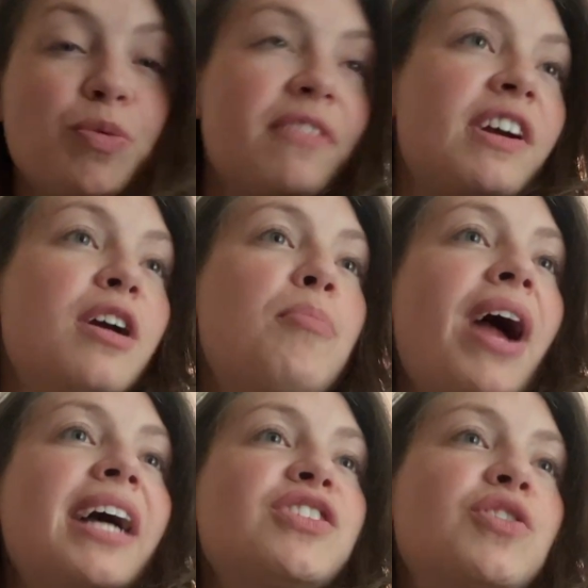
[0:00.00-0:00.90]
were very
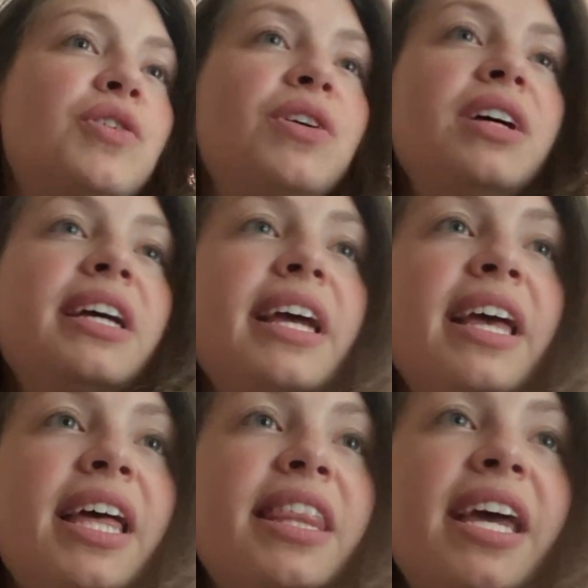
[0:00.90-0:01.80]
practical
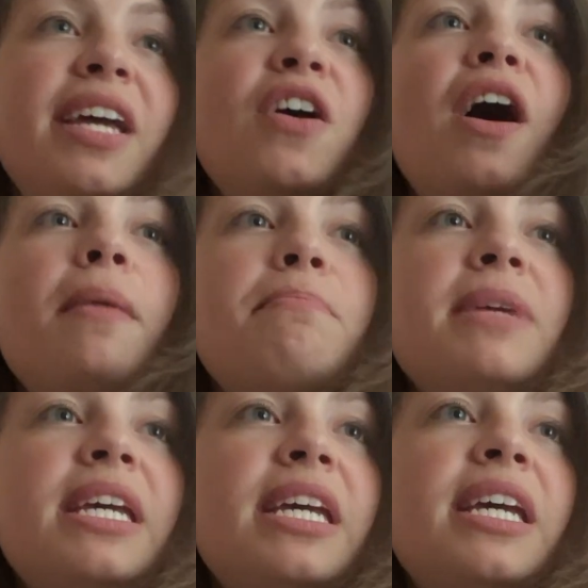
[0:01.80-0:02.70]
they got
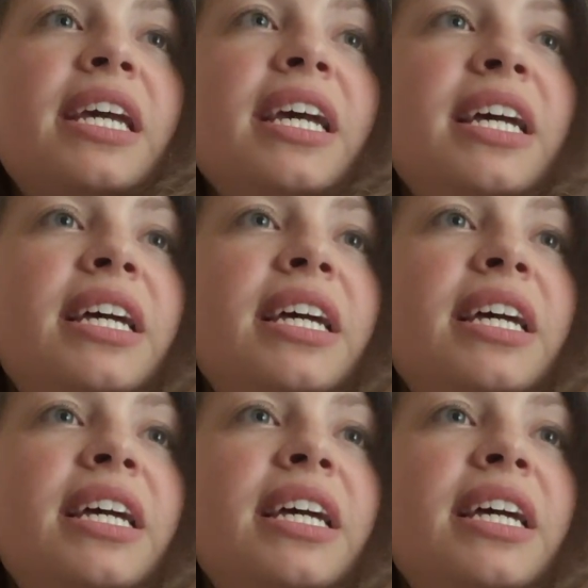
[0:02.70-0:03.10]
me